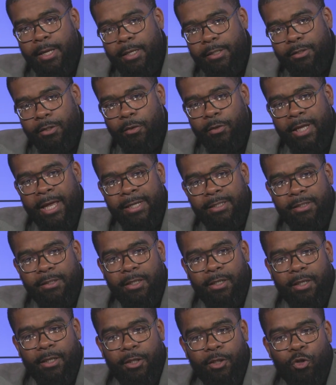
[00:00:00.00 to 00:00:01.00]
So that's
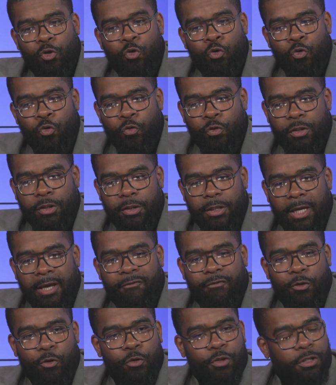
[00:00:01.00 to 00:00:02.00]
a huge
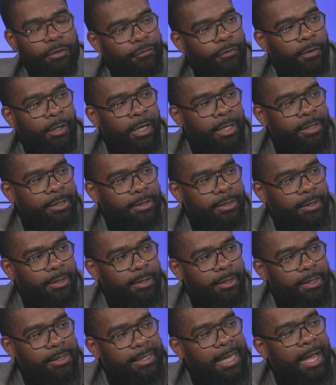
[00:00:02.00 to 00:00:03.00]
evolution for us
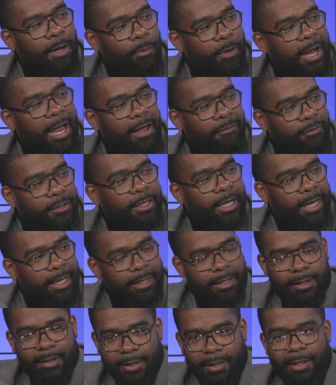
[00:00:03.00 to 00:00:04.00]
because now we're having
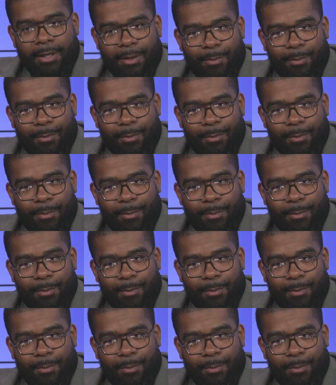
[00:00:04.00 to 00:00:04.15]
like